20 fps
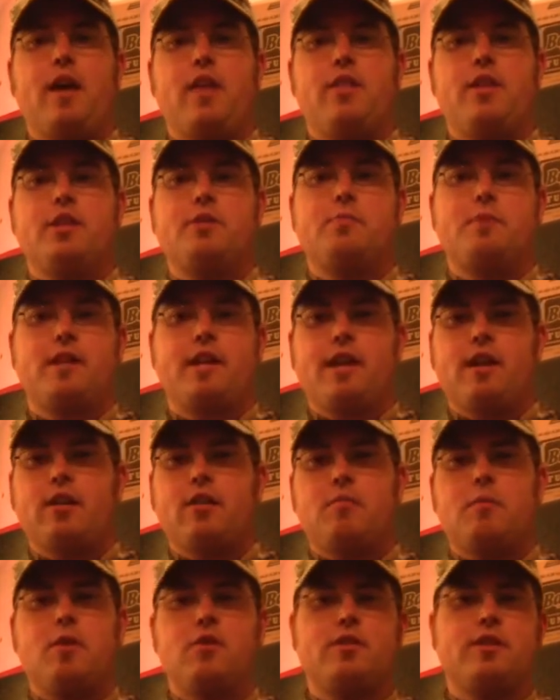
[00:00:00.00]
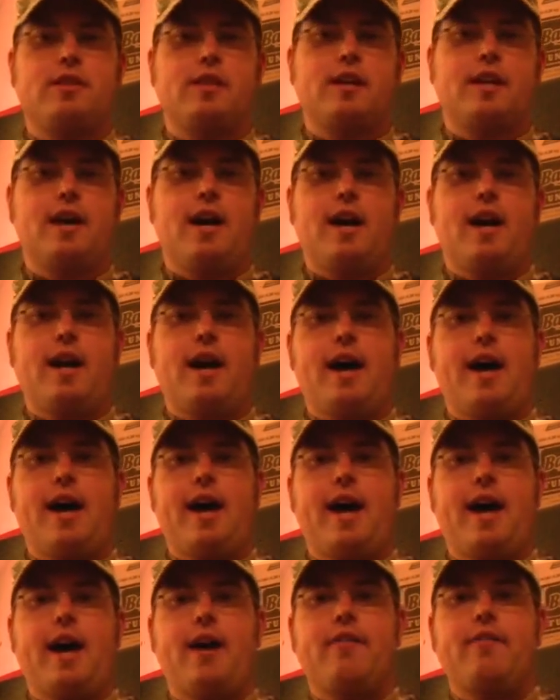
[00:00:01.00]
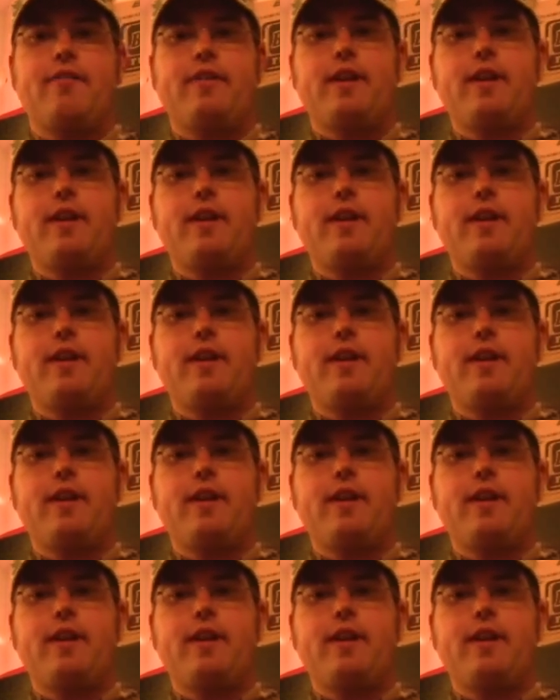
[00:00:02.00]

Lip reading: This particular Mosin Nagant I have